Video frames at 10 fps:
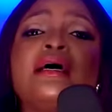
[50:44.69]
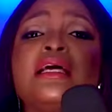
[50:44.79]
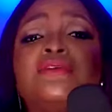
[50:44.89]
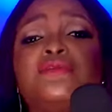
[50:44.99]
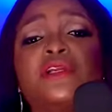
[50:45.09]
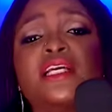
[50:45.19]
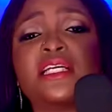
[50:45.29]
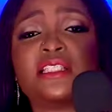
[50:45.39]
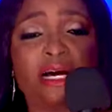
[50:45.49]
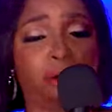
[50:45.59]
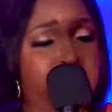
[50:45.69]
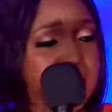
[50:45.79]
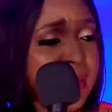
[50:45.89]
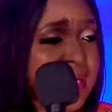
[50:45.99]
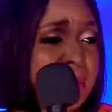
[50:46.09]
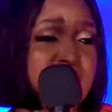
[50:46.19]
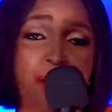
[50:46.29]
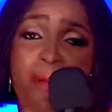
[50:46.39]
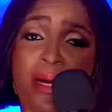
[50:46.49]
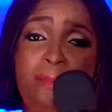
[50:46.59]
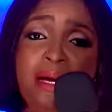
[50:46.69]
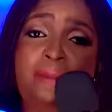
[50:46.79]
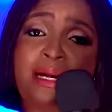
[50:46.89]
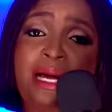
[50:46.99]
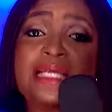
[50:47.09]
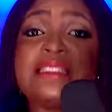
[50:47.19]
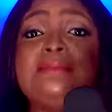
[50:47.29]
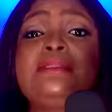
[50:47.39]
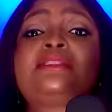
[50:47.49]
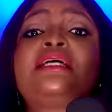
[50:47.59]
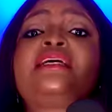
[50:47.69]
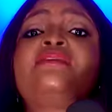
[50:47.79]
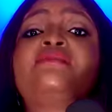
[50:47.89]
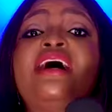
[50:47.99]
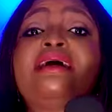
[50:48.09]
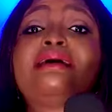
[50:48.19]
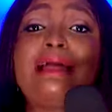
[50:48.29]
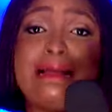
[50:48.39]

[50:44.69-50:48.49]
if you leak it, I want to make it, paka, paka, paka, paka, except it's taking Viagra.